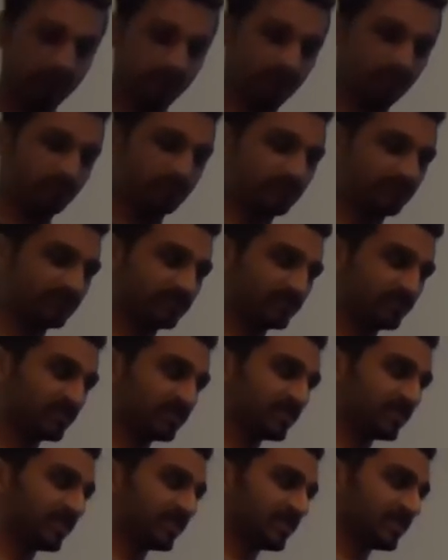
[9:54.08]
you can
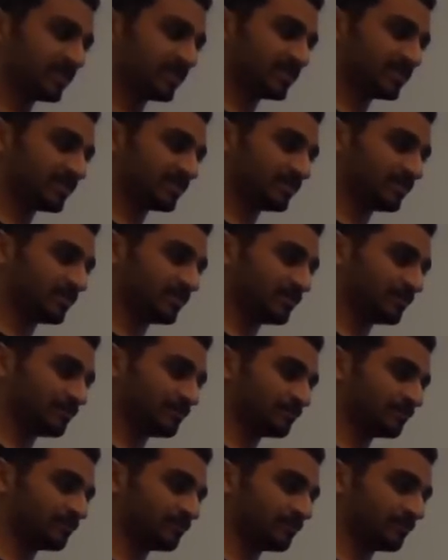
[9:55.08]
see that
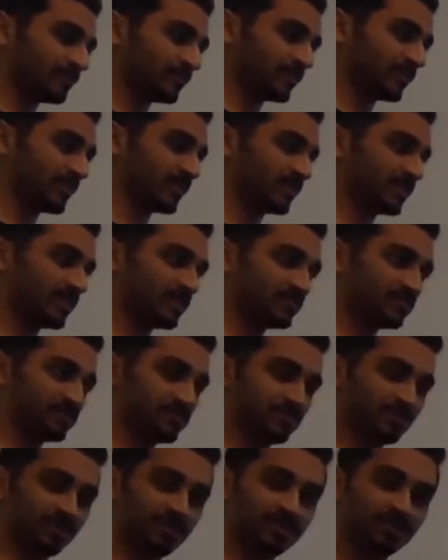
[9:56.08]
uh,
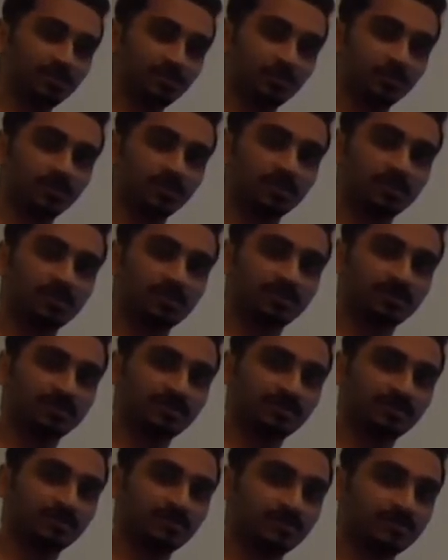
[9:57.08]
everything in the world
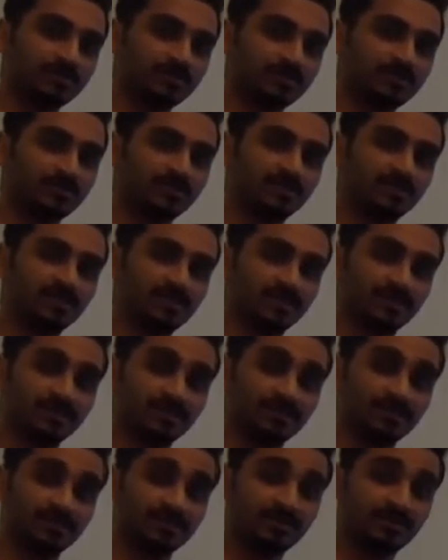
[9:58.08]
is basically an
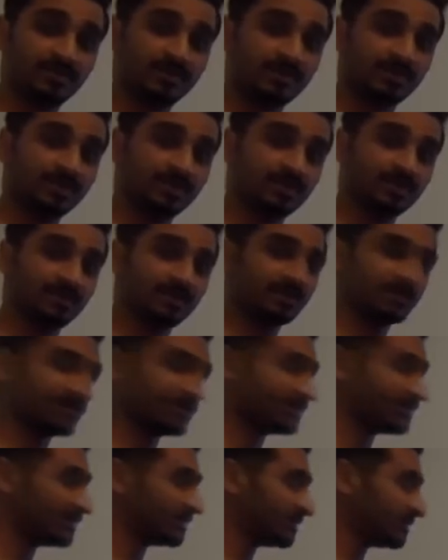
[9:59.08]
entity,
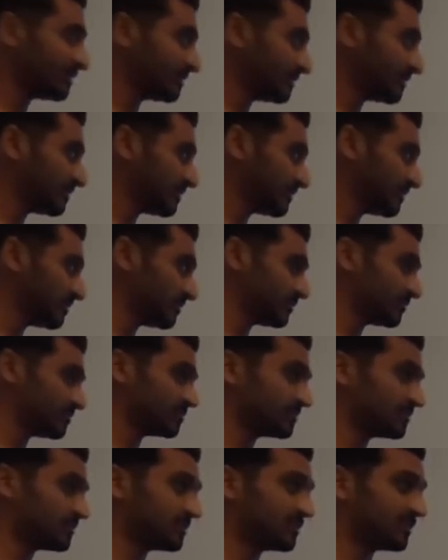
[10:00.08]
and you
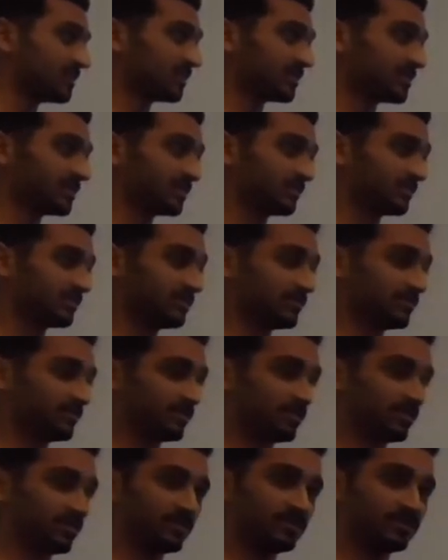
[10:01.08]
can see that
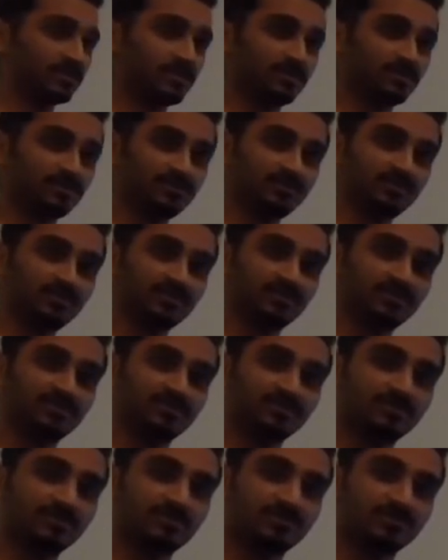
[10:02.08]
a ton of
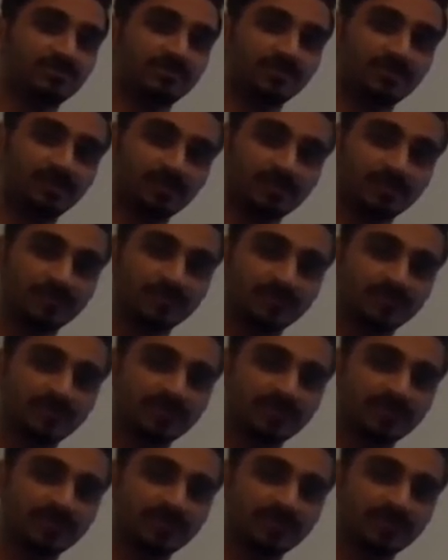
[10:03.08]
these different types of